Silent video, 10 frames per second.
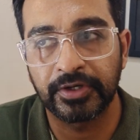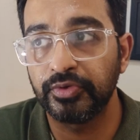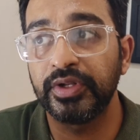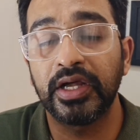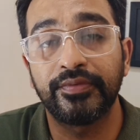
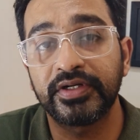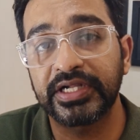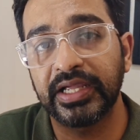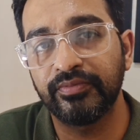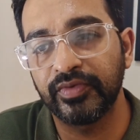During our
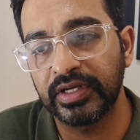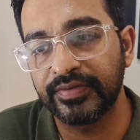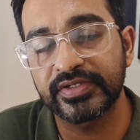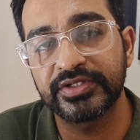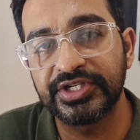time, when
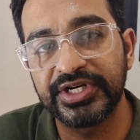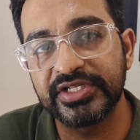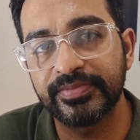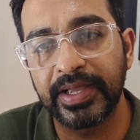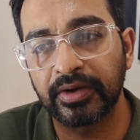I was in
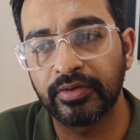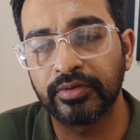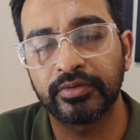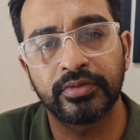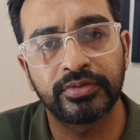GDC
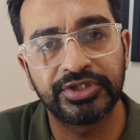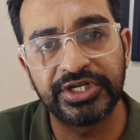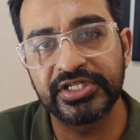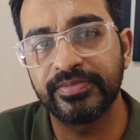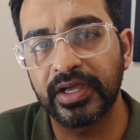Bangalore,
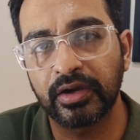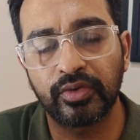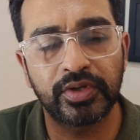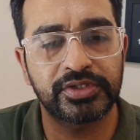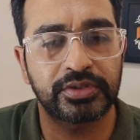GDC
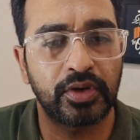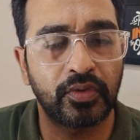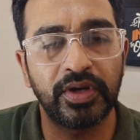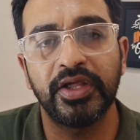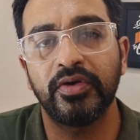Bangalore was the
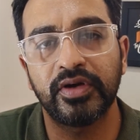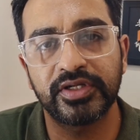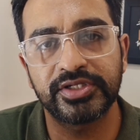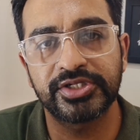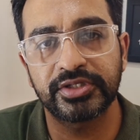only
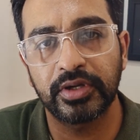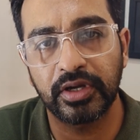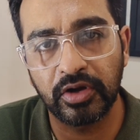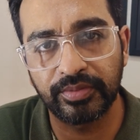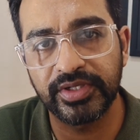college,
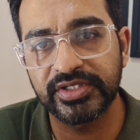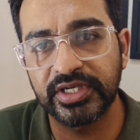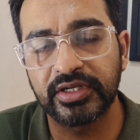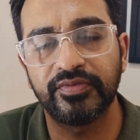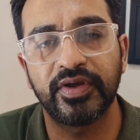a government
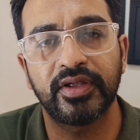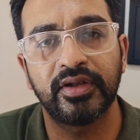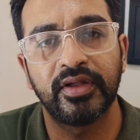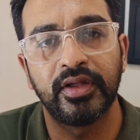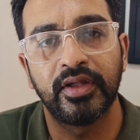seat,
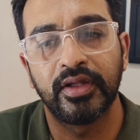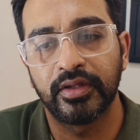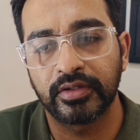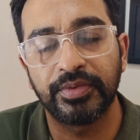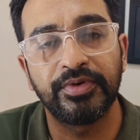where
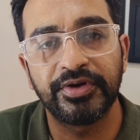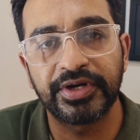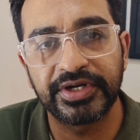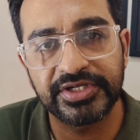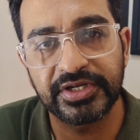community
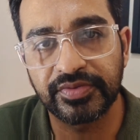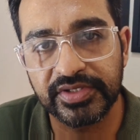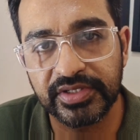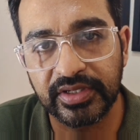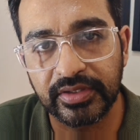dentistry
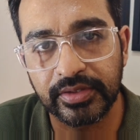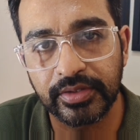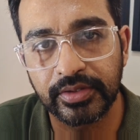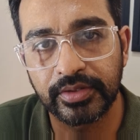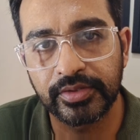was there.
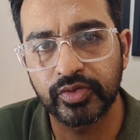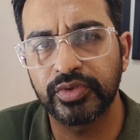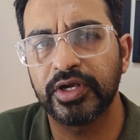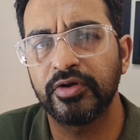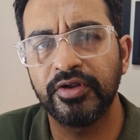So
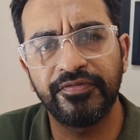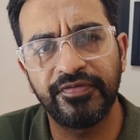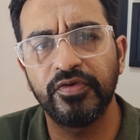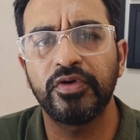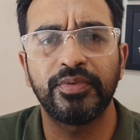there are only
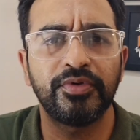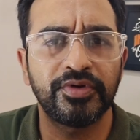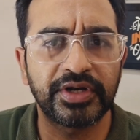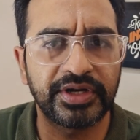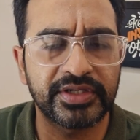few
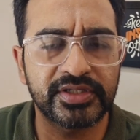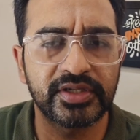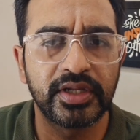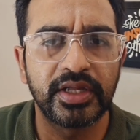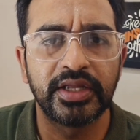community
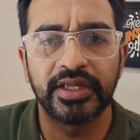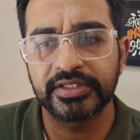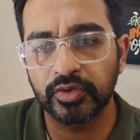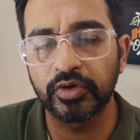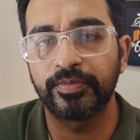dentists.
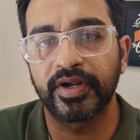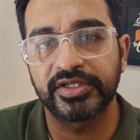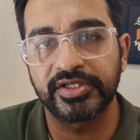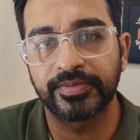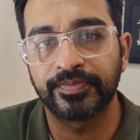It's a good
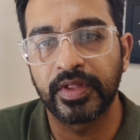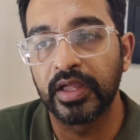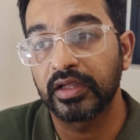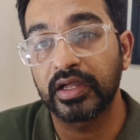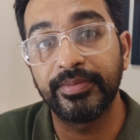branch.
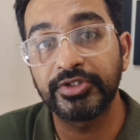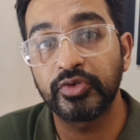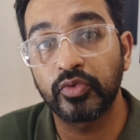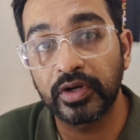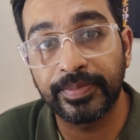Coming
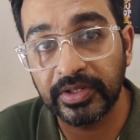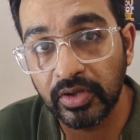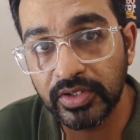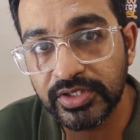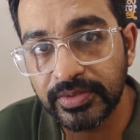to oral
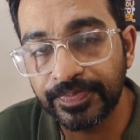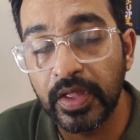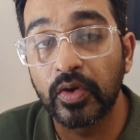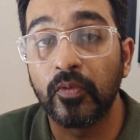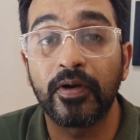pathology.
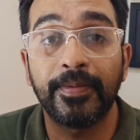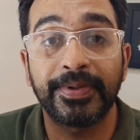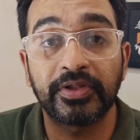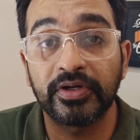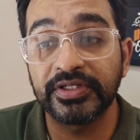Oral
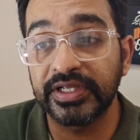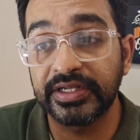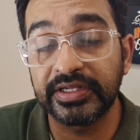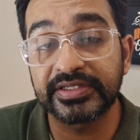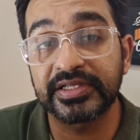pathology
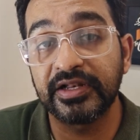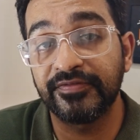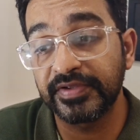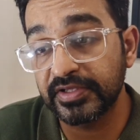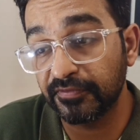in
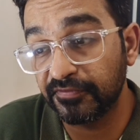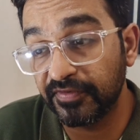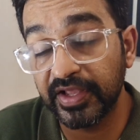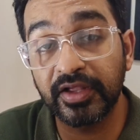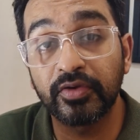itself is a
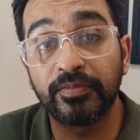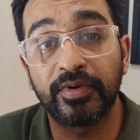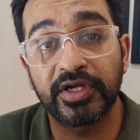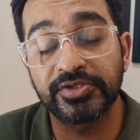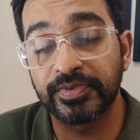very good
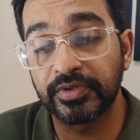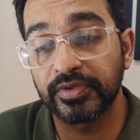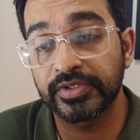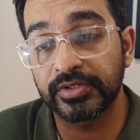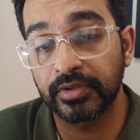branch,
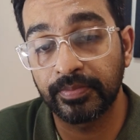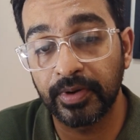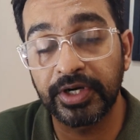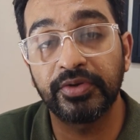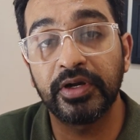because
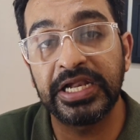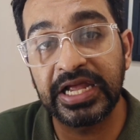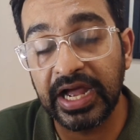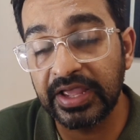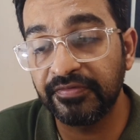
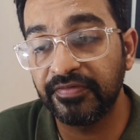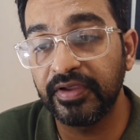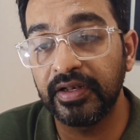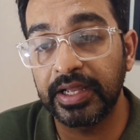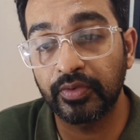particularly I
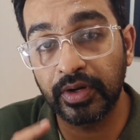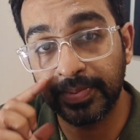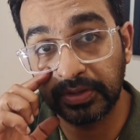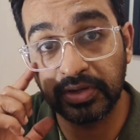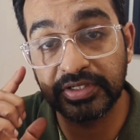feel oral
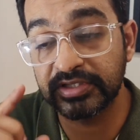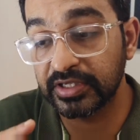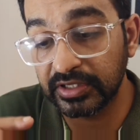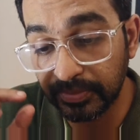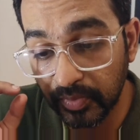pathologists
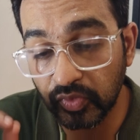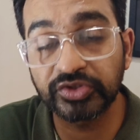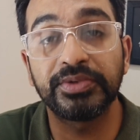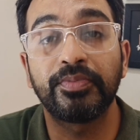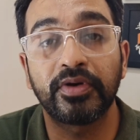are the
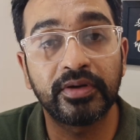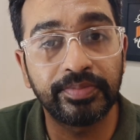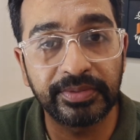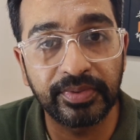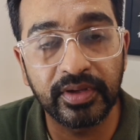most
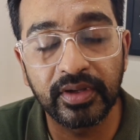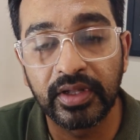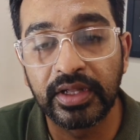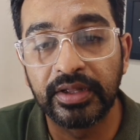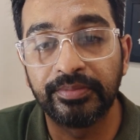important people,
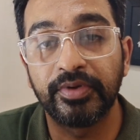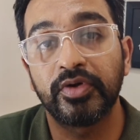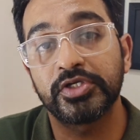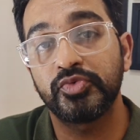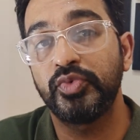
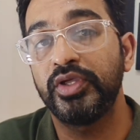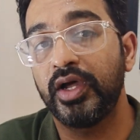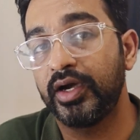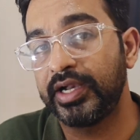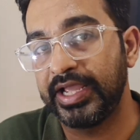because we
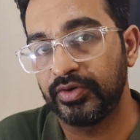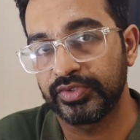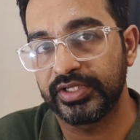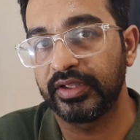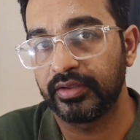are
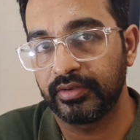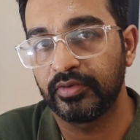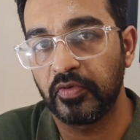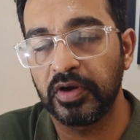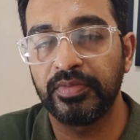diagnosing.
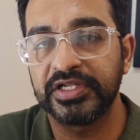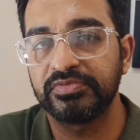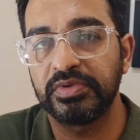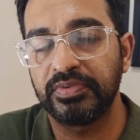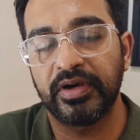Oral
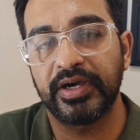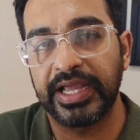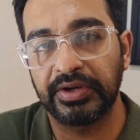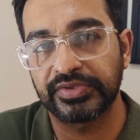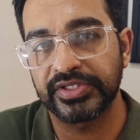medicine people are
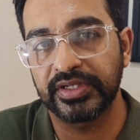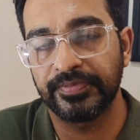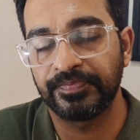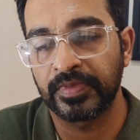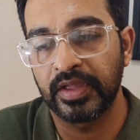diagnosing.